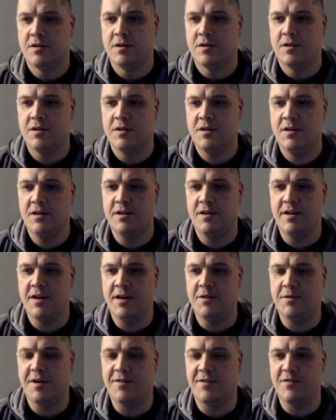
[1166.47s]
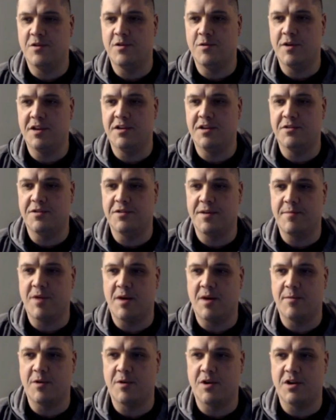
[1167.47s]
And now we have no way to deal with that
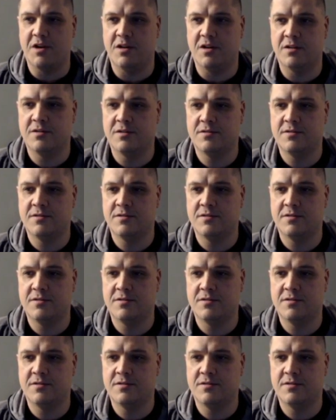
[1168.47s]
bomber at all.